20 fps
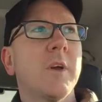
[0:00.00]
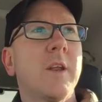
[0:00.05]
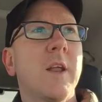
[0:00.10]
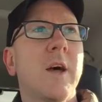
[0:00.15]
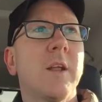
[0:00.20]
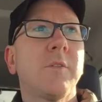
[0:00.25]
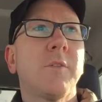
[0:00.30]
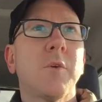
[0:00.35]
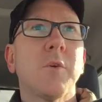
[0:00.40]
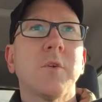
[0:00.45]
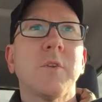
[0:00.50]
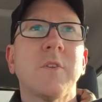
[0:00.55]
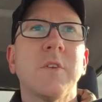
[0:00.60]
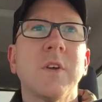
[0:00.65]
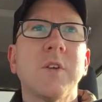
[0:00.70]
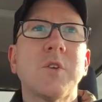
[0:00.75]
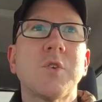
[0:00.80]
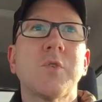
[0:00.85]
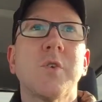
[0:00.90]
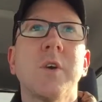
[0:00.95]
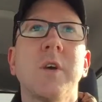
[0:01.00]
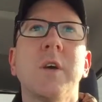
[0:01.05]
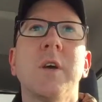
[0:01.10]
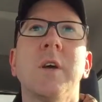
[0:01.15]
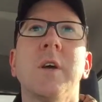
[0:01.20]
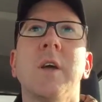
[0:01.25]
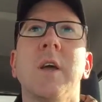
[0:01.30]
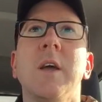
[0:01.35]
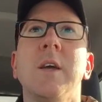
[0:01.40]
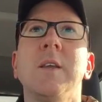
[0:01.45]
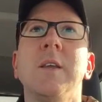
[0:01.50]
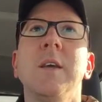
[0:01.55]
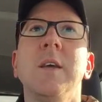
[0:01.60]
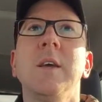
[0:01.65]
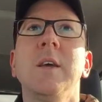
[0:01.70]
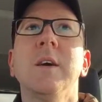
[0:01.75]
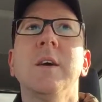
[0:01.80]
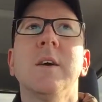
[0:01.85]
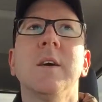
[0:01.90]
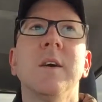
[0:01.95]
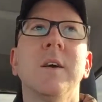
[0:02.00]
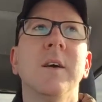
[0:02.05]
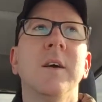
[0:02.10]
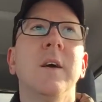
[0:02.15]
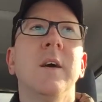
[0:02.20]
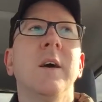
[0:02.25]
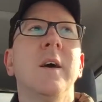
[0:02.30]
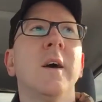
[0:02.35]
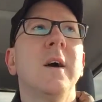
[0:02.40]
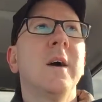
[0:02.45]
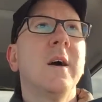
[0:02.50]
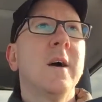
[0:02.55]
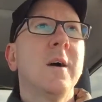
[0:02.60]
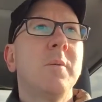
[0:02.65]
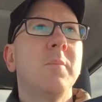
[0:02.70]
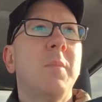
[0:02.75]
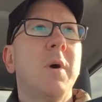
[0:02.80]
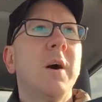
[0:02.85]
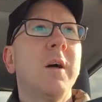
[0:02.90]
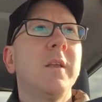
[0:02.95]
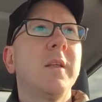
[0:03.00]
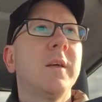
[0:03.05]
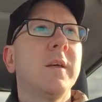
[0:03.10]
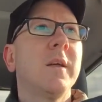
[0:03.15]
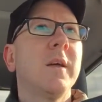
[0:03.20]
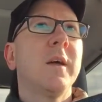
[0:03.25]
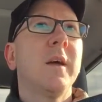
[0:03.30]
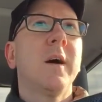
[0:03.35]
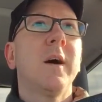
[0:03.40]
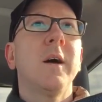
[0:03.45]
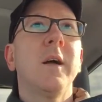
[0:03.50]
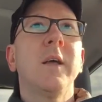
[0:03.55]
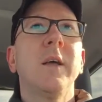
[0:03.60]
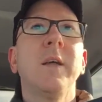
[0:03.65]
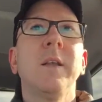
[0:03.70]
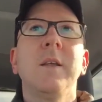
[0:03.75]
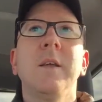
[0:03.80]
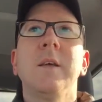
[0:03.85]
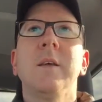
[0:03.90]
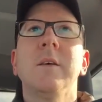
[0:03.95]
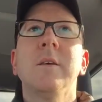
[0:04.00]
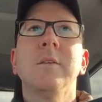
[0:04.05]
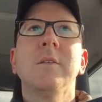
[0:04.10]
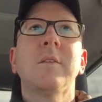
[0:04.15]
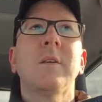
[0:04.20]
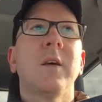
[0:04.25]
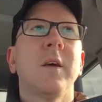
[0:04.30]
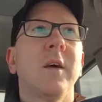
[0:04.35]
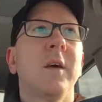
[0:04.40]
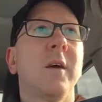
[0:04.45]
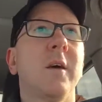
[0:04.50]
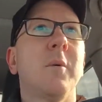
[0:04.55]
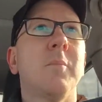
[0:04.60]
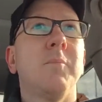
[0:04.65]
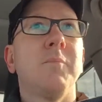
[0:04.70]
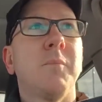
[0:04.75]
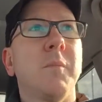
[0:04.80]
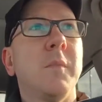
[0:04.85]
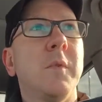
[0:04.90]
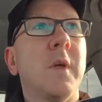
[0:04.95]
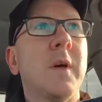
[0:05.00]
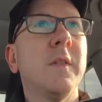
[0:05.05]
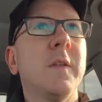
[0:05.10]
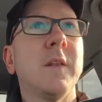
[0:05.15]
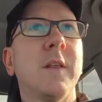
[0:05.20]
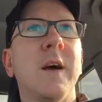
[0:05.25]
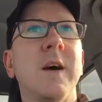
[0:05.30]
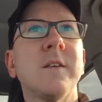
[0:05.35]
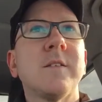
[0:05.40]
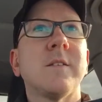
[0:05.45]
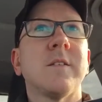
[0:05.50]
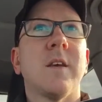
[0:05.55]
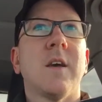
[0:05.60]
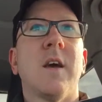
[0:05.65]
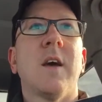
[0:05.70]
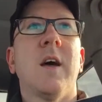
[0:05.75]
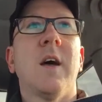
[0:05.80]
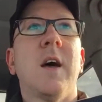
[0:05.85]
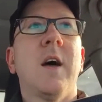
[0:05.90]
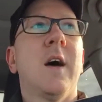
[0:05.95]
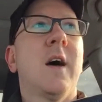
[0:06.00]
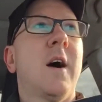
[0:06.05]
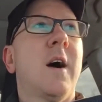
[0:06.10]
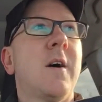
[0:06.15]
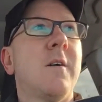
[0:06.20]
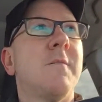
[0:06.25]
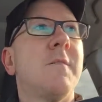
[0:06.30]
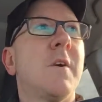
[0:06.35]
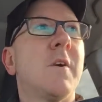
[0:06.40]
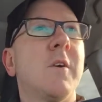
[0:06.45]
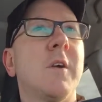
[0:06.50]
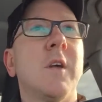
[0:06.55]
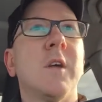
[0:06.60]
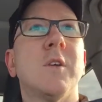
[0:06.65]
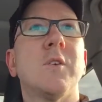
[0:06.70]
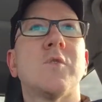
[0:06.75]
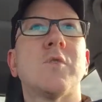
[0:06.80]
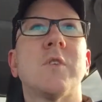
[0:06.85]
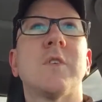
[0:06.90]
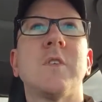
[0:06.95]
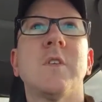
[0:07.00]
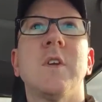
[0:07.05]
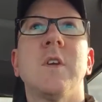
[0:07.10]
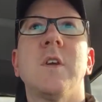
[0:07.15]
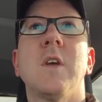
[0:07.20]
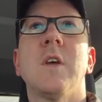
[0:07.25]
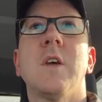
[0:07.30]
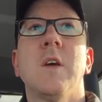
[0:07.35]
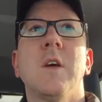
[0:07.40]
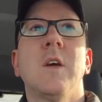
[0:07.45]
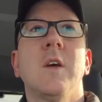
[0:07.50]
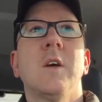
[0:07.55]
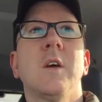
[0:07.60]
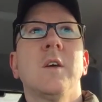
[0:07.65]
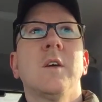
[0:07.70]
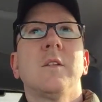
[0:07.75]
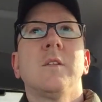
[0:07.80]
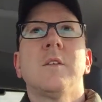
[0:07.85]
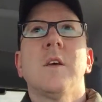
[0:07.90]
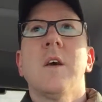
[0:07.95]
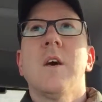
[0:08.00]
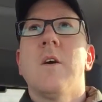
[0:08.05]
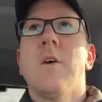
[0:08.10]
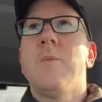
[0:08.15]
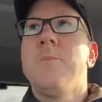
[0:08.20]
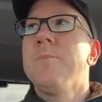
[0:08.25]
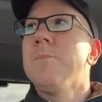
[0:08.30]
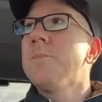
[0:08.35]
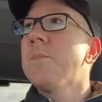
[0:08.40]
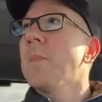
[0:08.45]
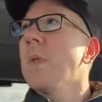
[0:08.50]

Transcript: looking at 3rd century AD. But it is, nonetheless, a very interesting tale.